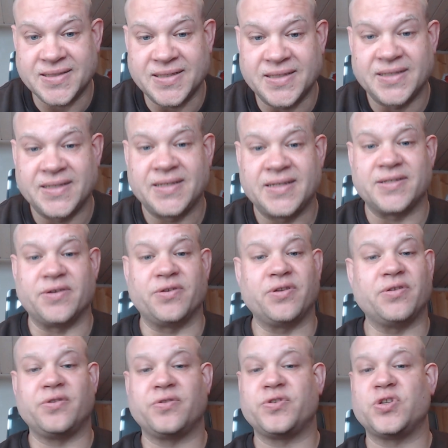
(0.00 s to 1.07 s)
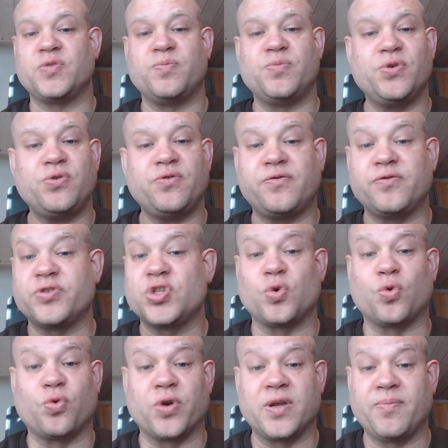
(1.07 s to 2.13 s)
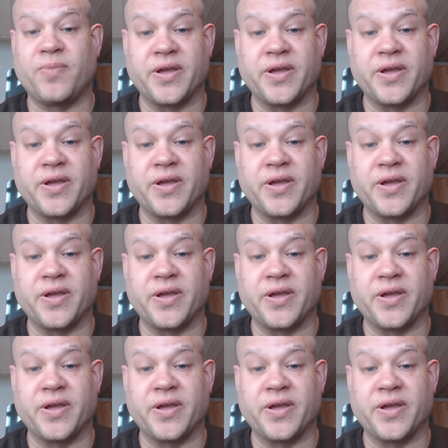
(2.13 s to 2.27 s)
There's this beautiful story by the